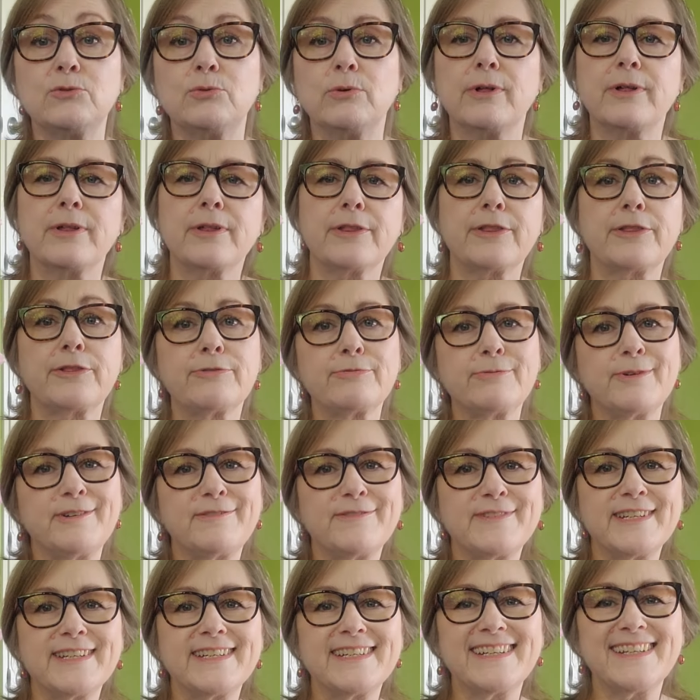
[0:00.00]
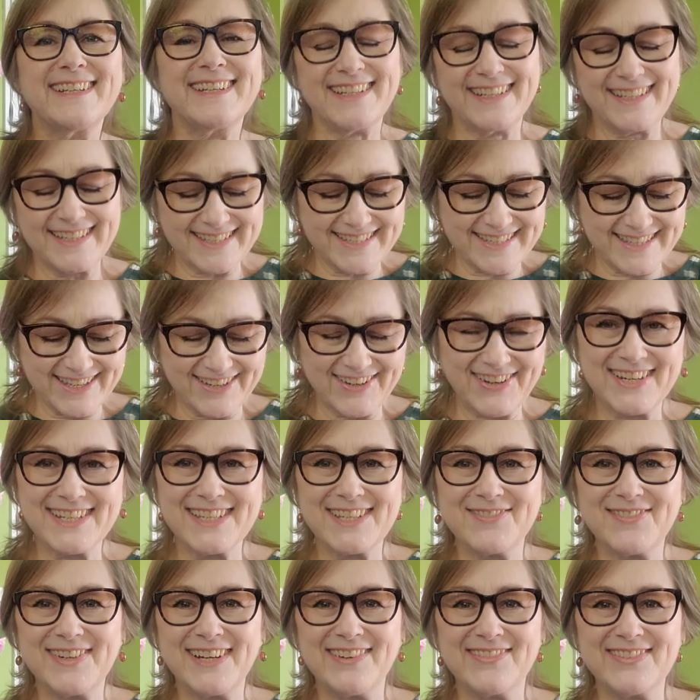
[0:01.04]
or thrifted it is the
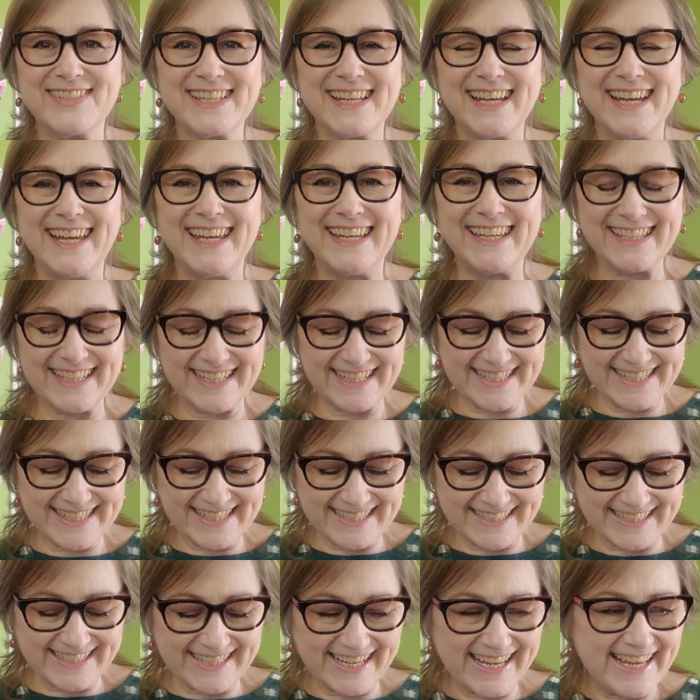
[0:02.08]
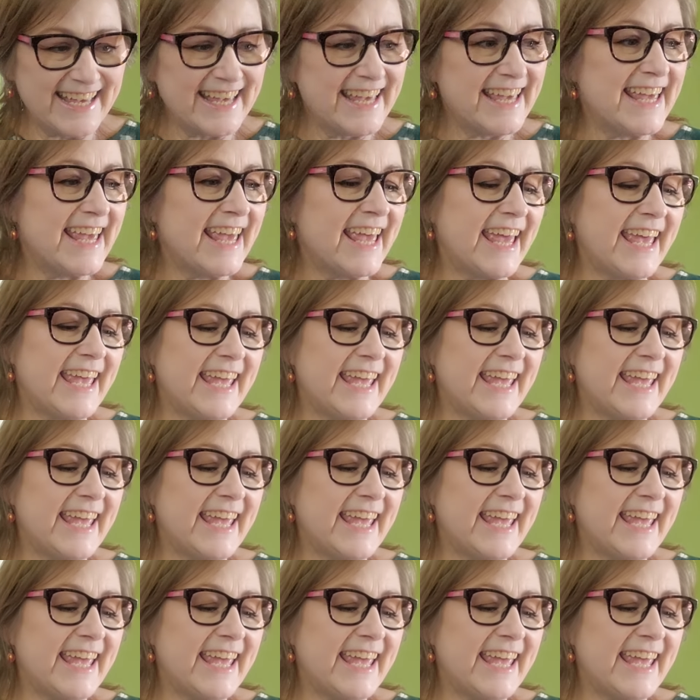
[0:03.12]
nicer way of saying it, isn't it?